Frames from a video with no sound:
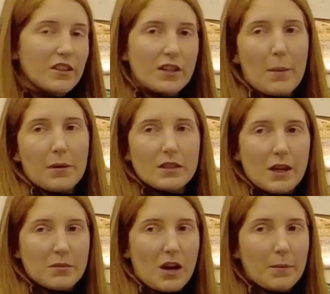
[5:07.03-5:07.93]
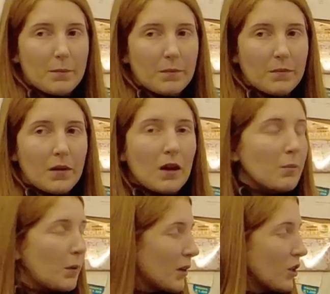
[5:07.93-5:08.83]
it to happen at the same time.
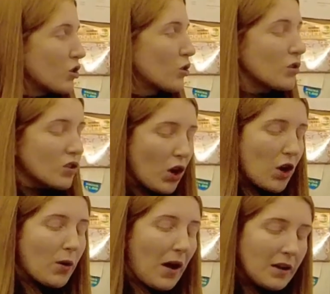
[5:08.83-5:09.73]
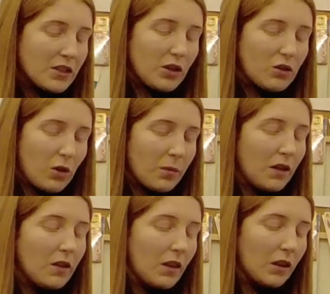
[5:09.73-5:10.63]
Because you're so
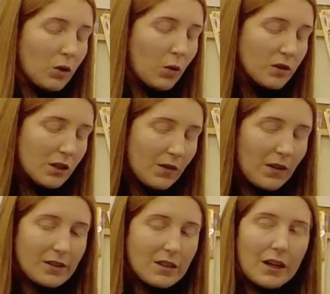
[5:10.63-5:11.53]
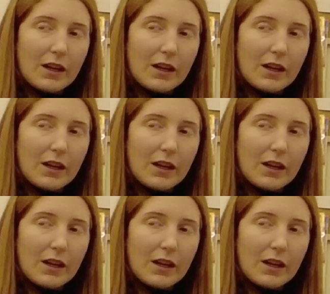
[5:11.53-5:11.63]
anterior-dominant that the core and that's to